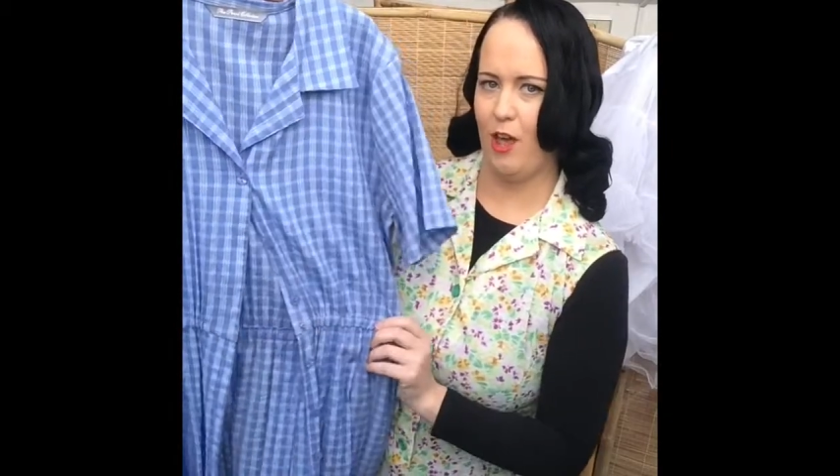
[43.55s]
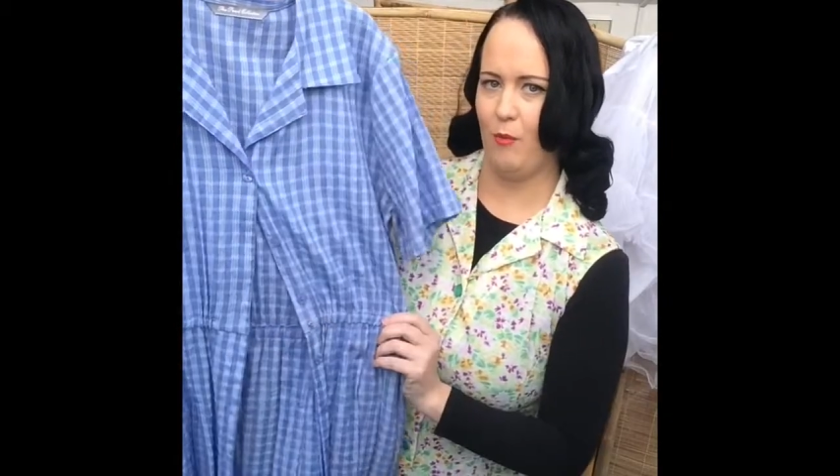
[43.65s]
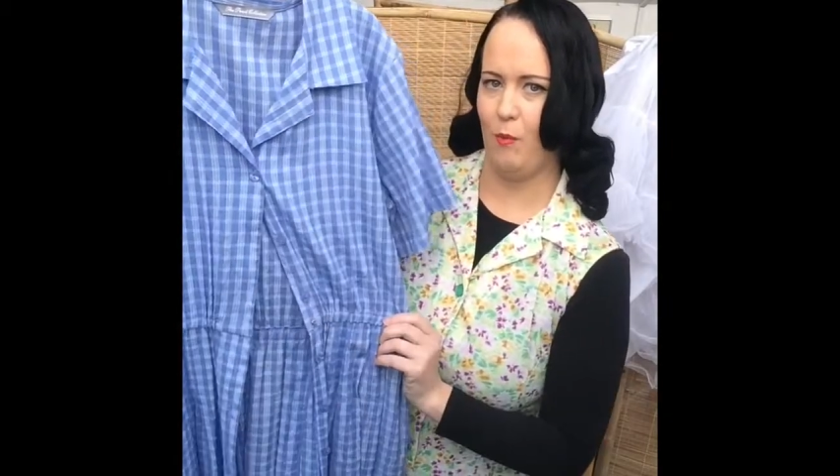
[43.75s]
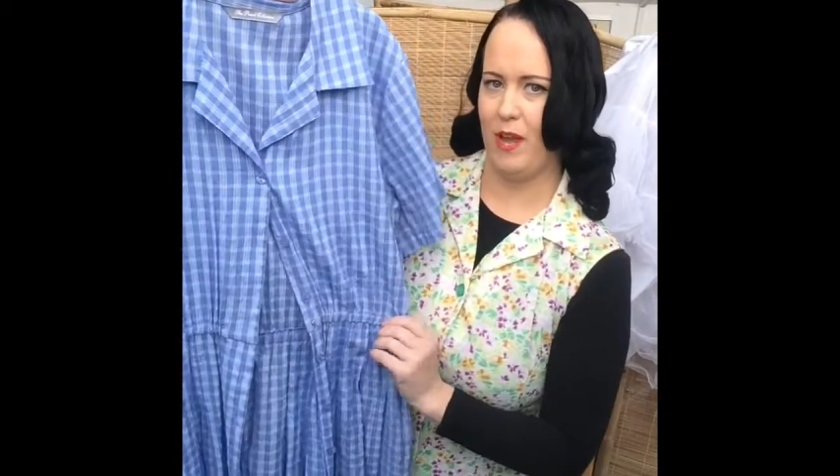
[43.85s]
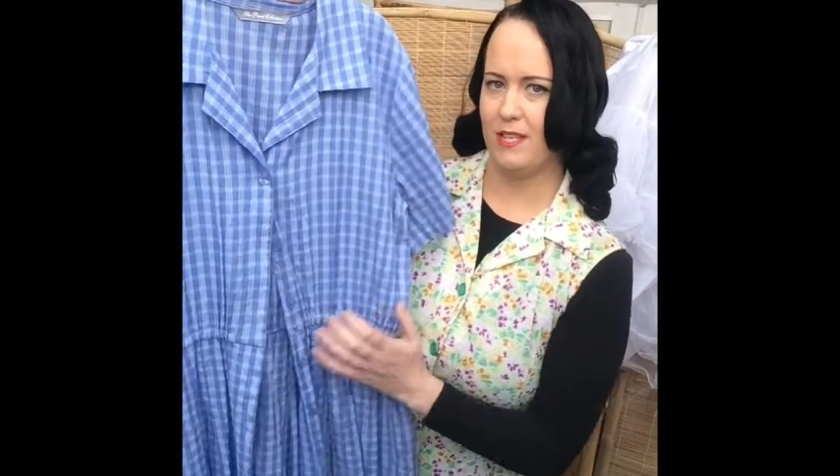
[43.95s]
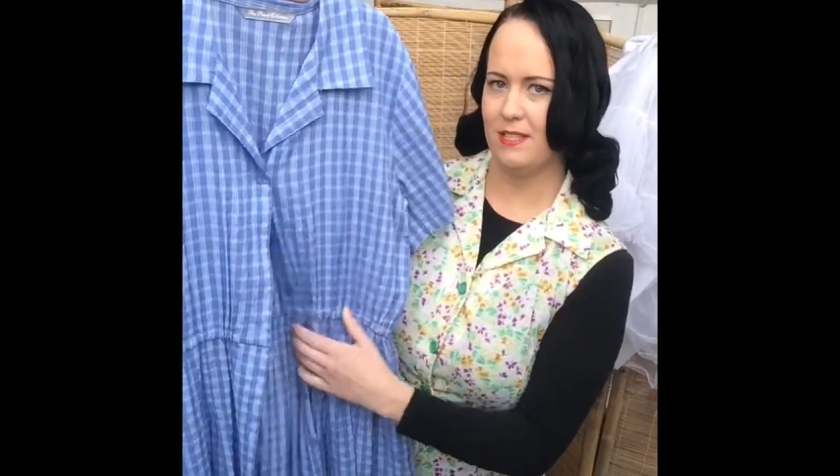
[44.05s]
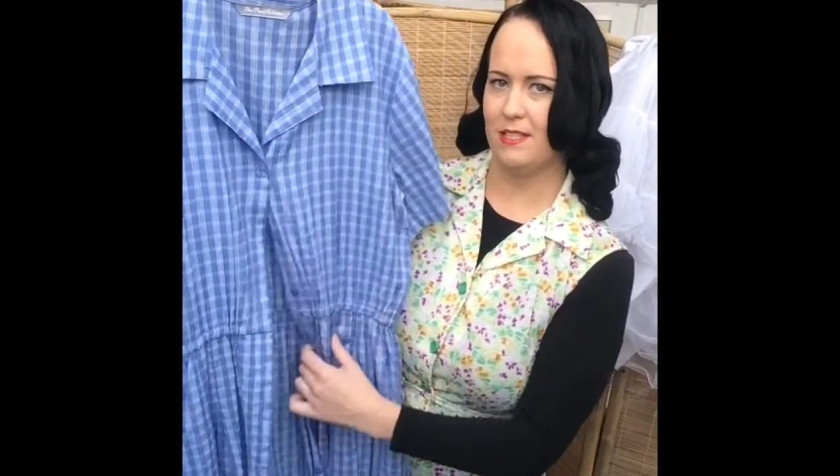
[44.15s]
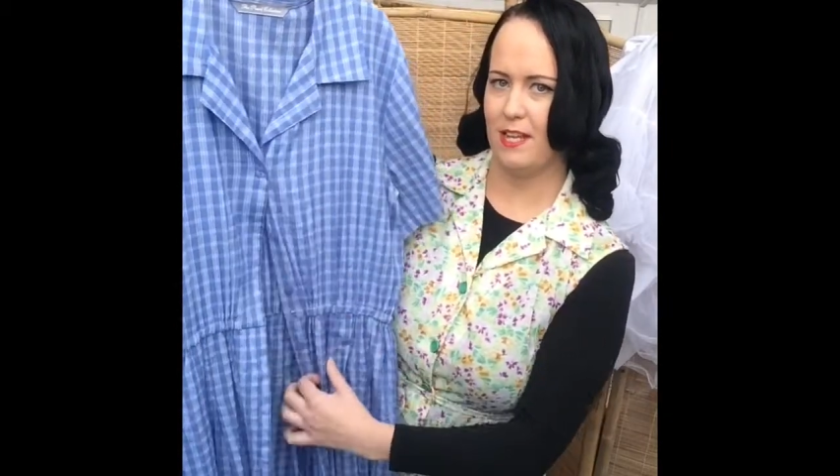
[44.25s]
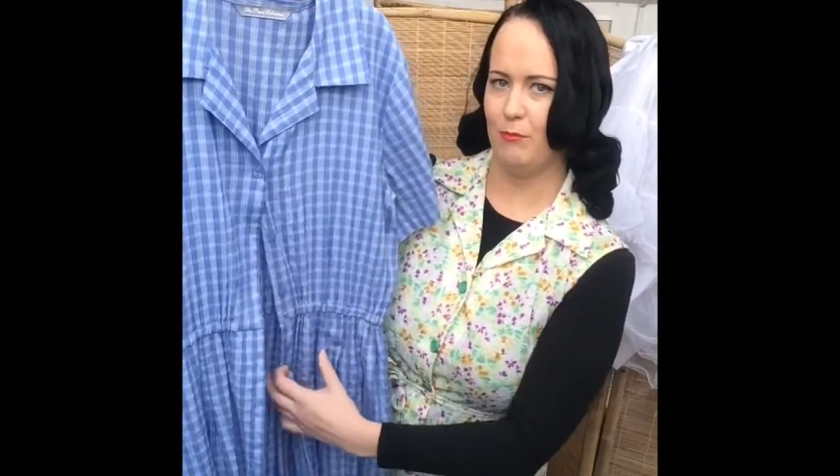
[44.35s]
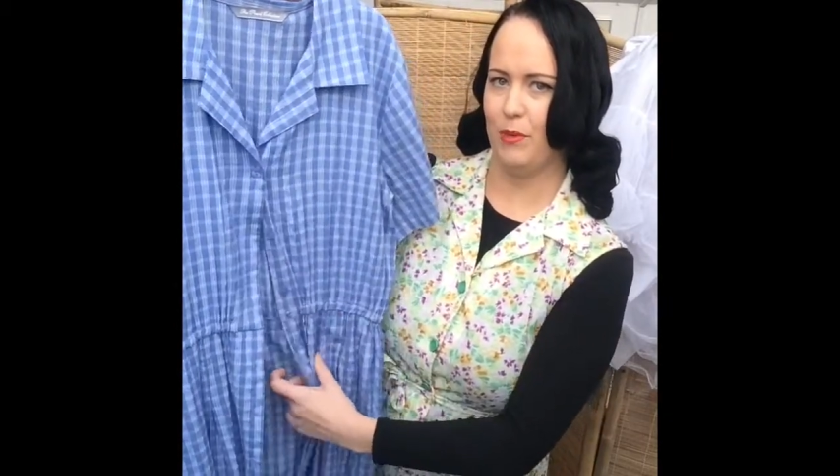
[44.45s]
waist,
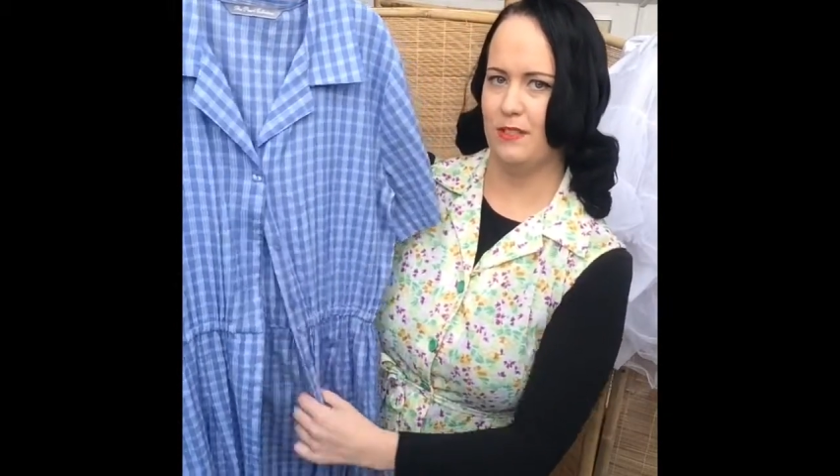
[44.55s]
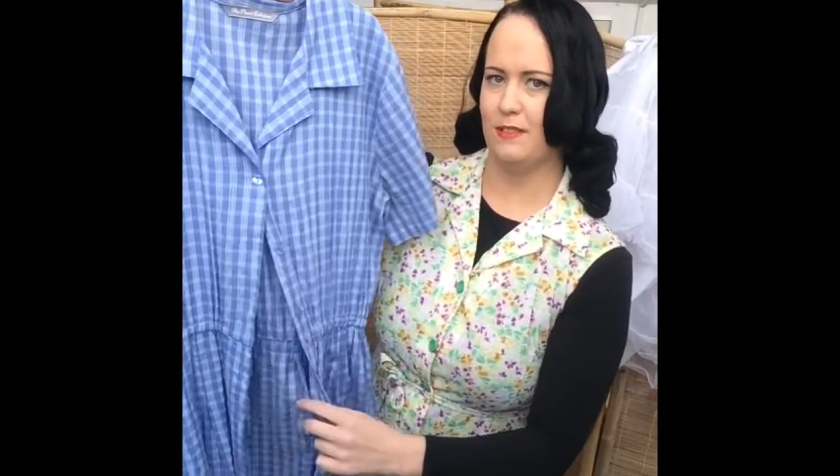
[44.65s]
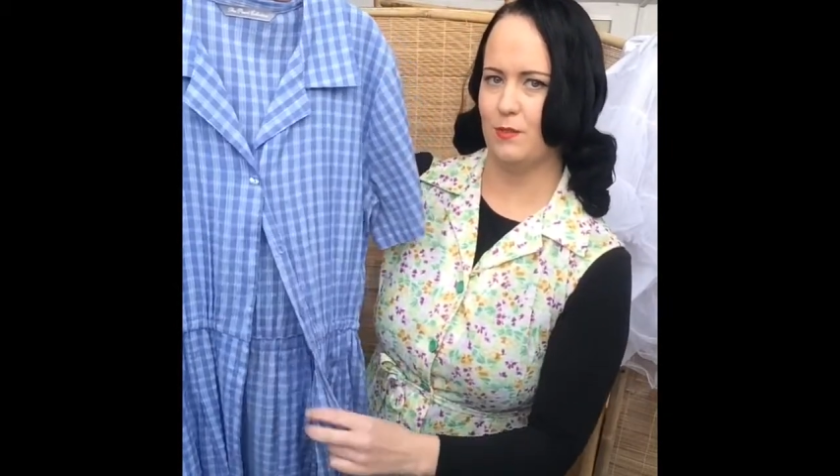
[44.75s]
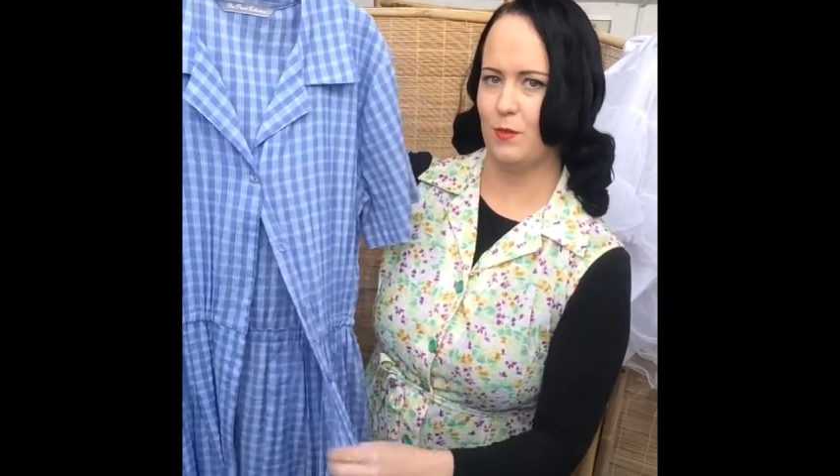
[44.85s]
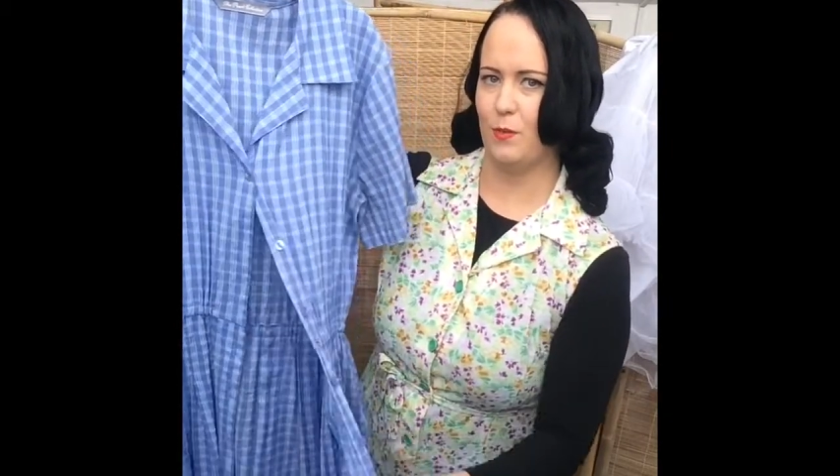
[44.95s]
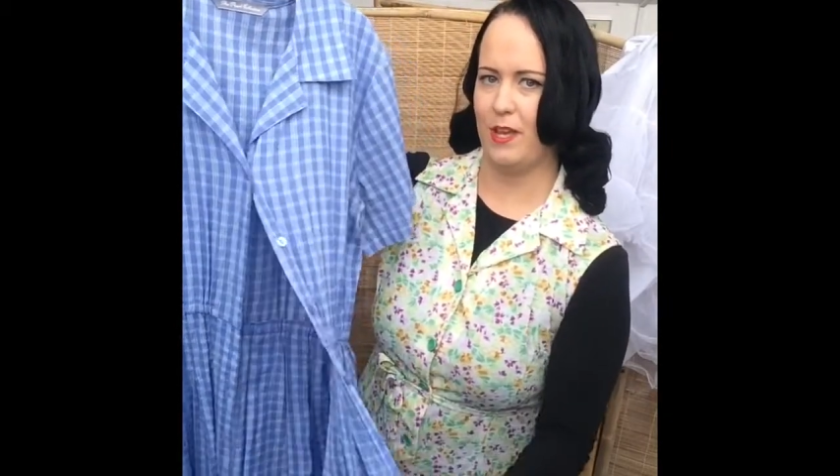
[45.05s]
and it buttons all the